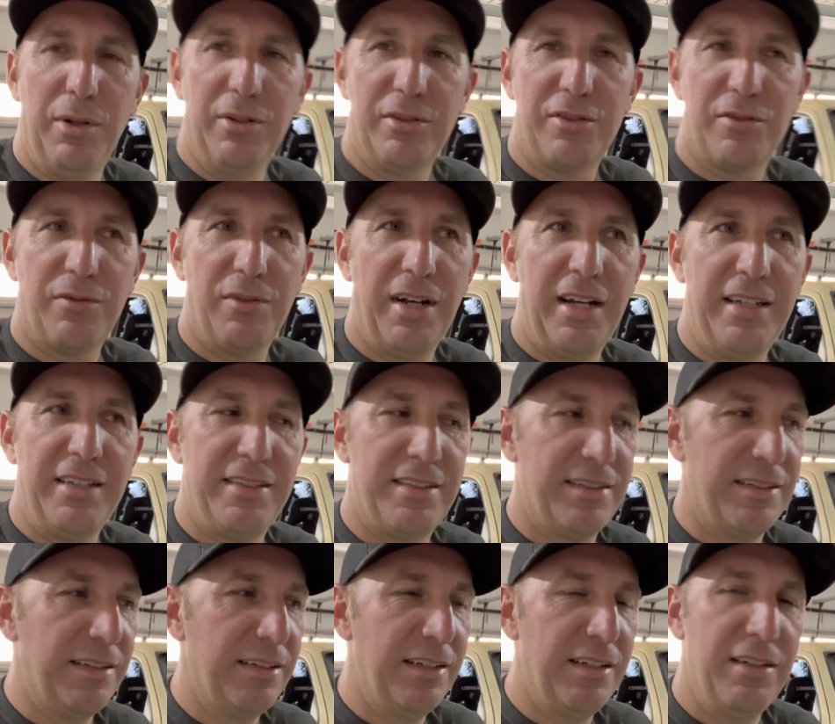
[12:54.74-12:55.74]

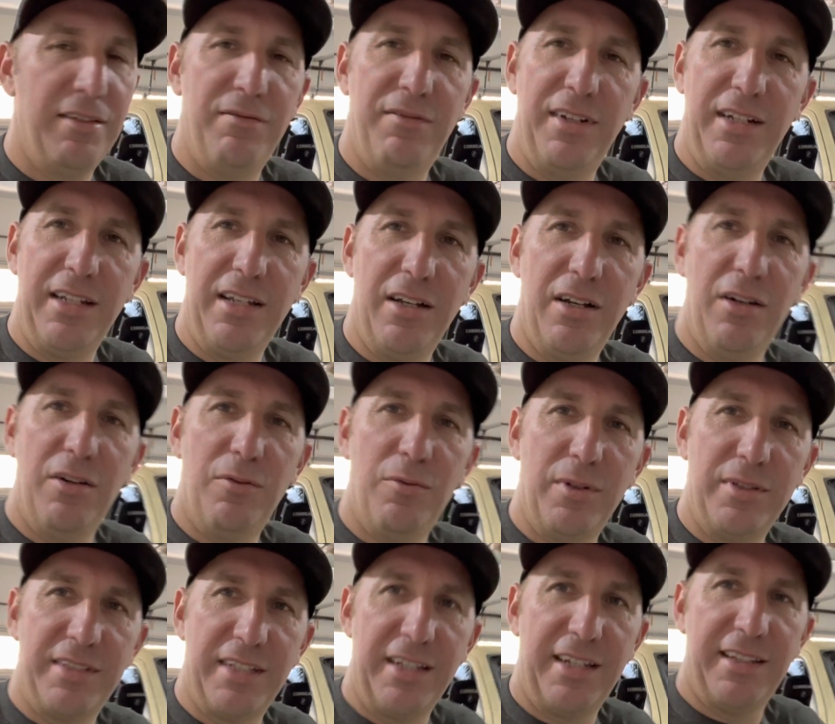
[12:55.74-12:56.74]
race video
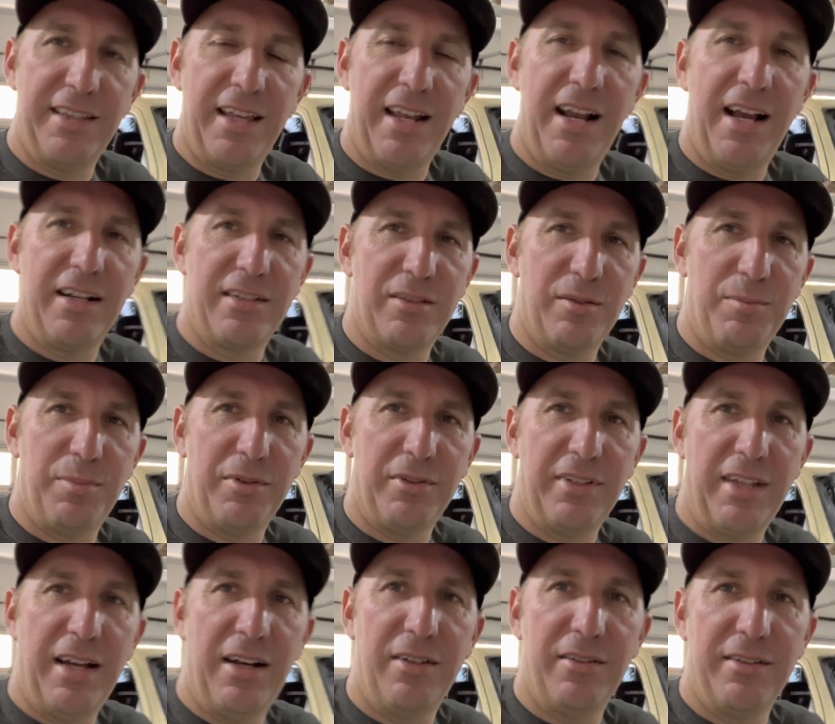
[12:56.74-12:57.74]
once I get that axle
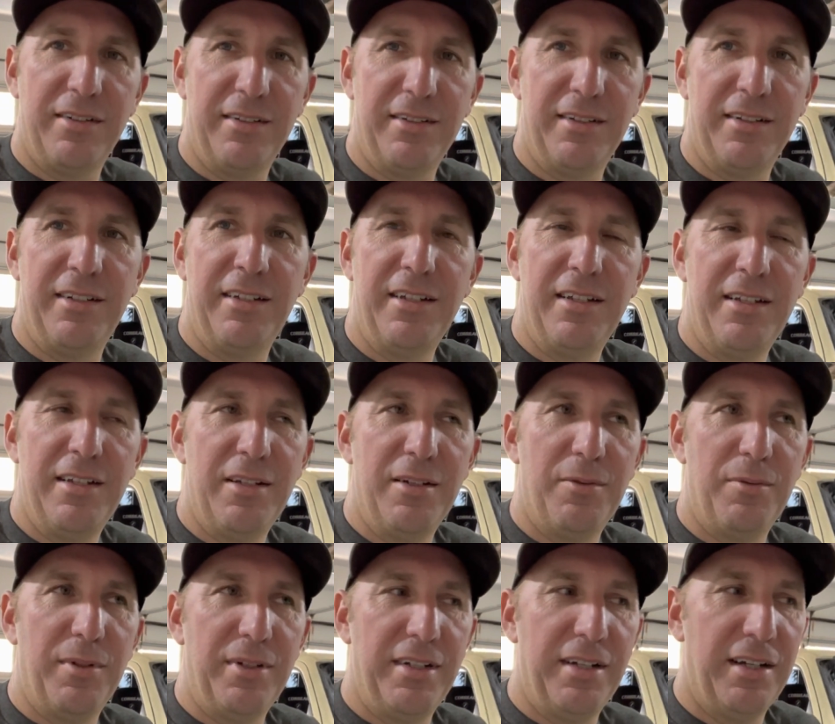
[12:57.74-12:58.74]
pulled out and
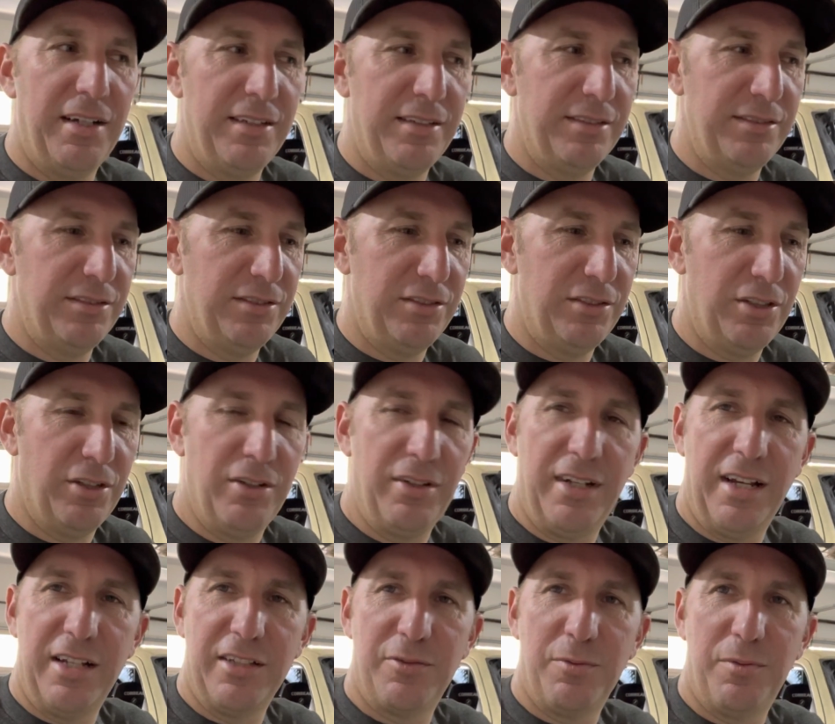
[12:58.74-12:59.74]
whatnot, and show you
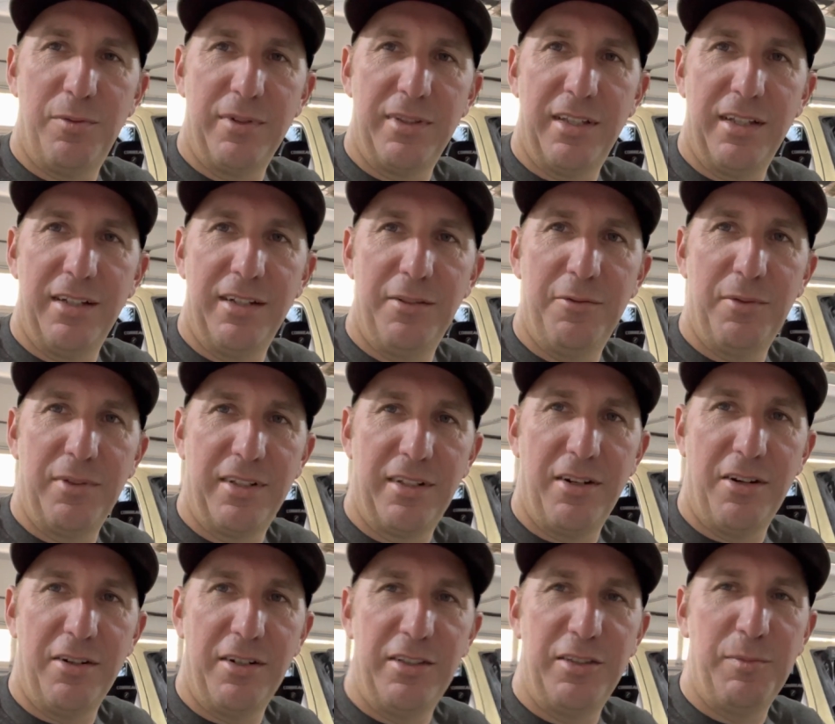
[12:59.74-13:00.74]
guys what the
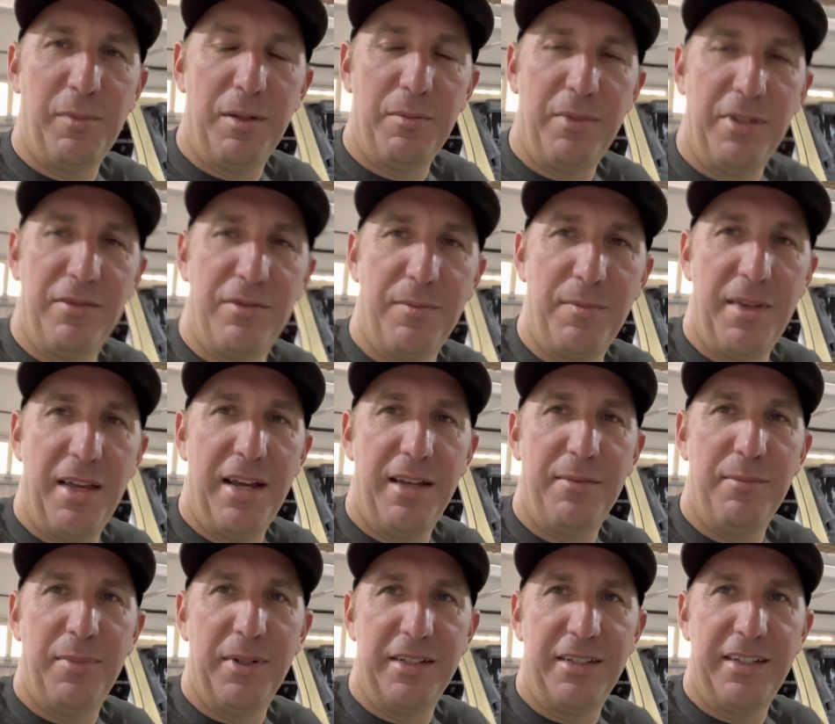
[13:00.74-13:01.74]
carnage might be from
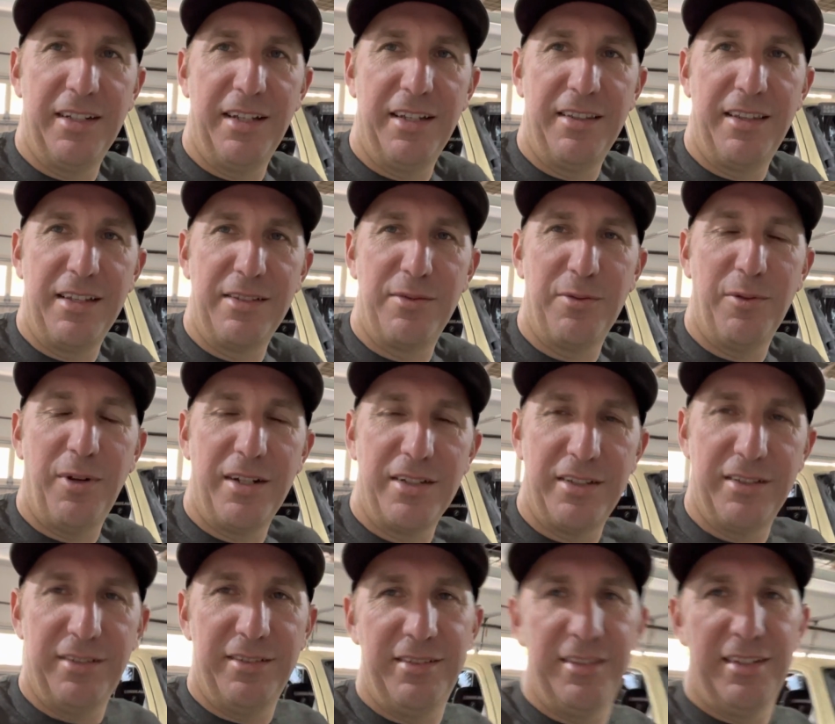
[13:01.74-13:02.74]
that. But thanks for
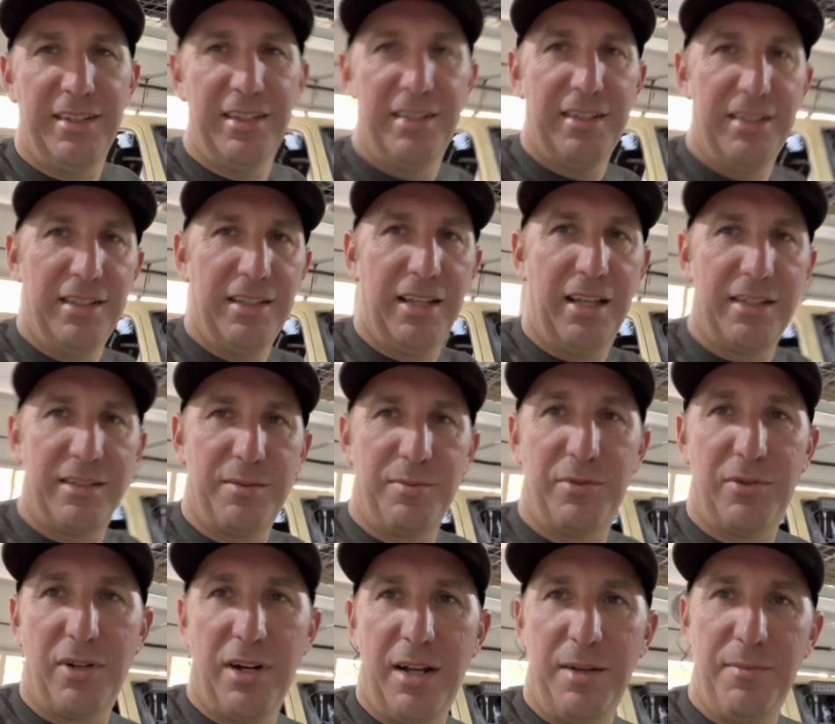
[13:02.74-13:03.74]
watching. Like,
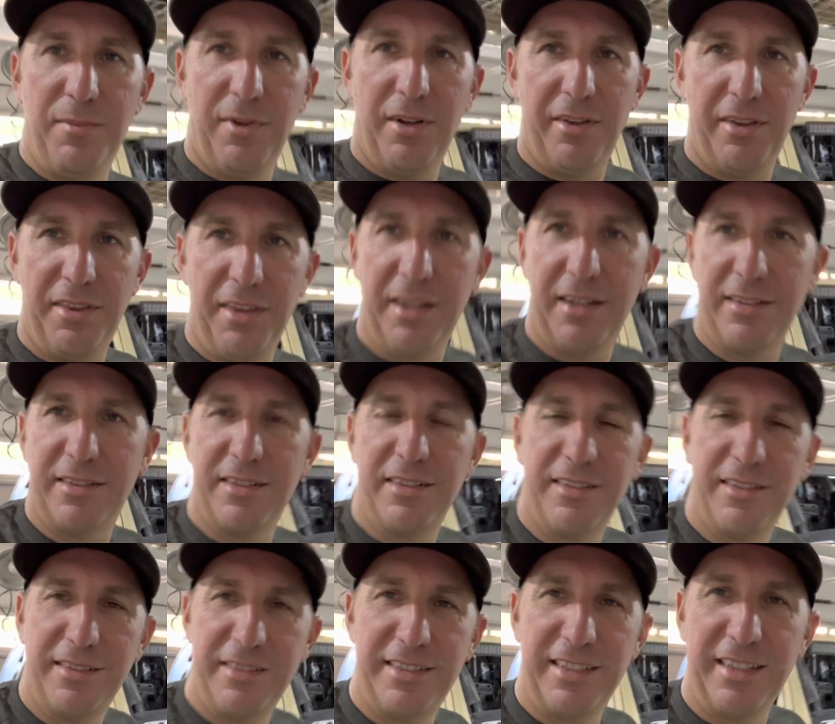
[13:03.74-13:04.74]
subscribe, all the things. See